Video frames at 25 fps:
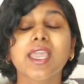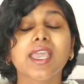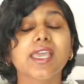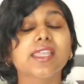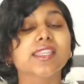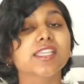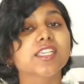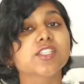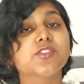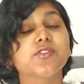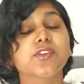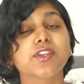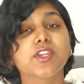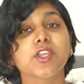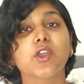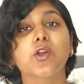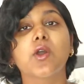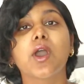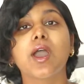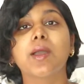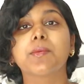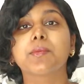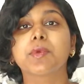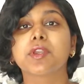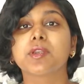In this video,
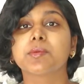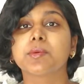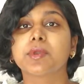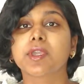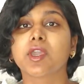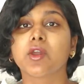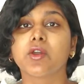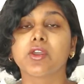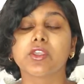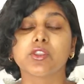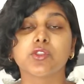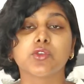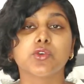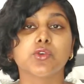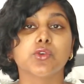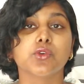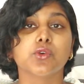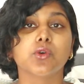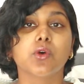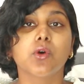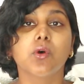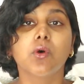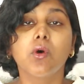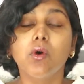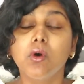I'm going to be going
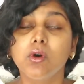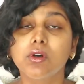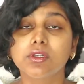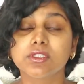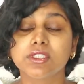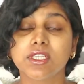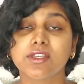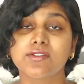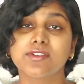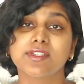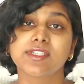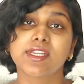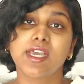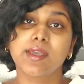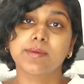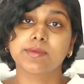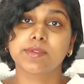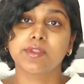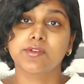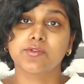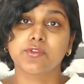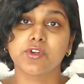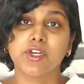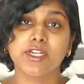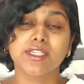through all 7 types
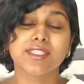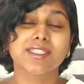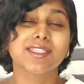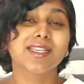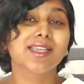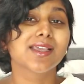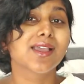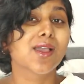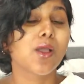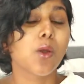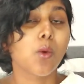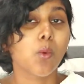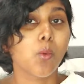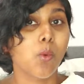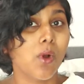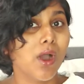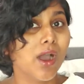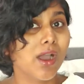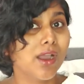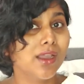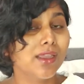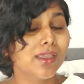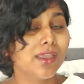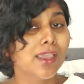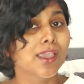of rest,
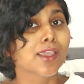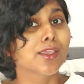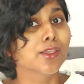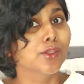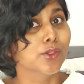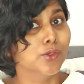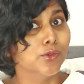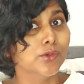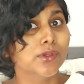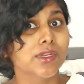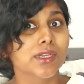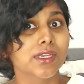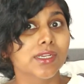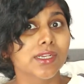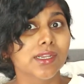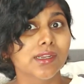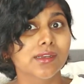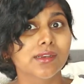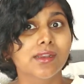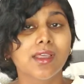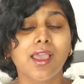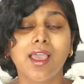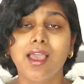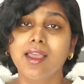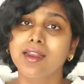why you need
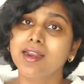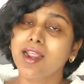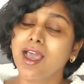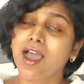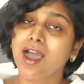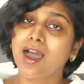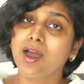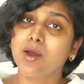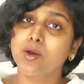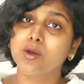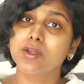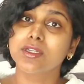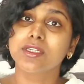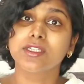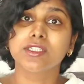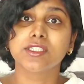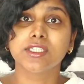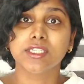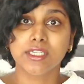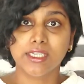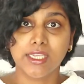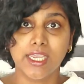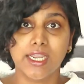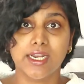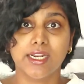it, and how
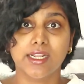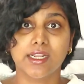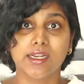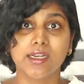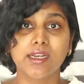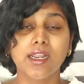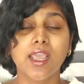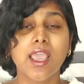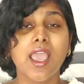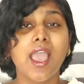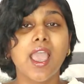to get it.